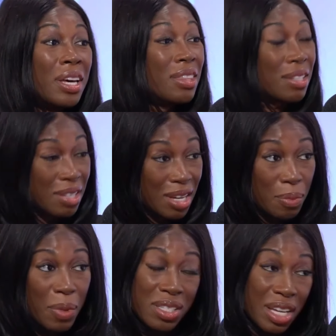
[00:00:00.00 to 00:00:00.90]
the
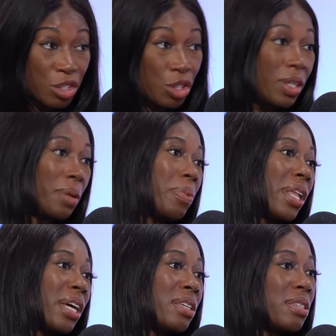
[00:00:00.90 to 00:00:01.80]
team essentially in
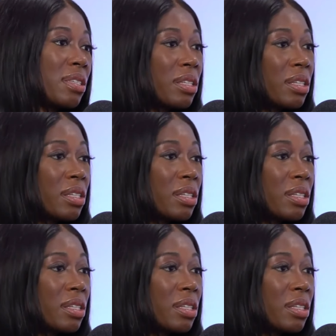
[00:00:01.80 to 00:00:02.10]
place.